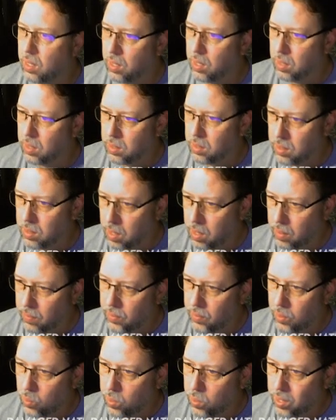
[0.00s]
Tough and
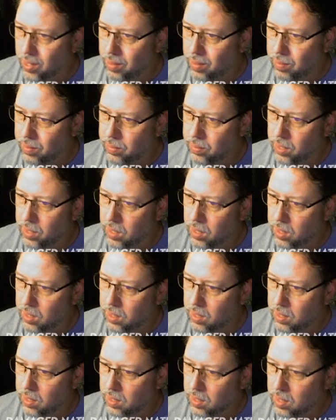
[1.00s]
Weave,
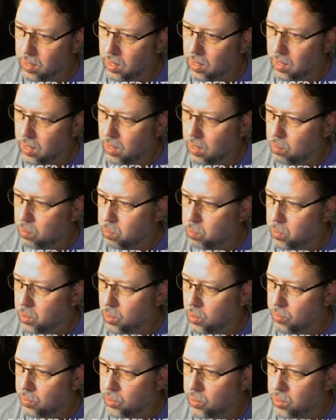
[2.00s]

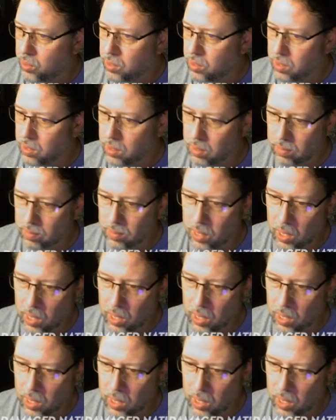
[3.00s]
Maneuvers. Alright.